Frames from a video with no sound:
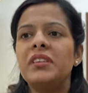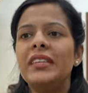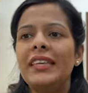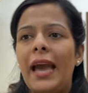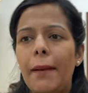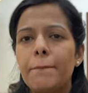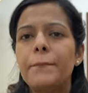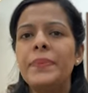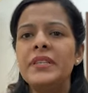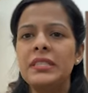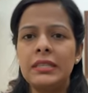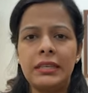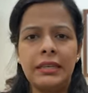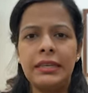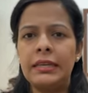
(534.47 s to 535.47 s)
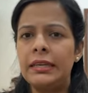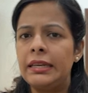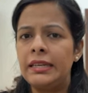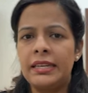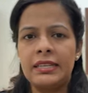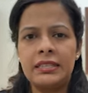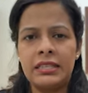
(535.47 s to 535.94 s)
campus
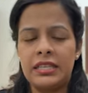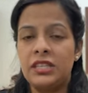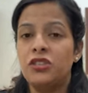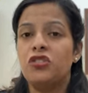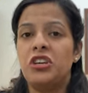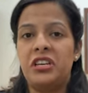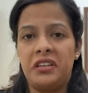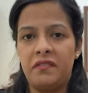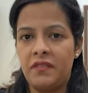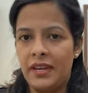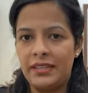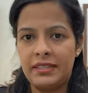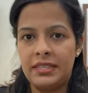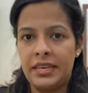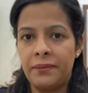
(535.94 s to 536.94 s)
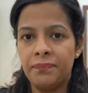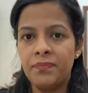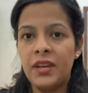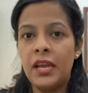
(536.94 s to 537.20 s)
cleanliness initiative, let's say.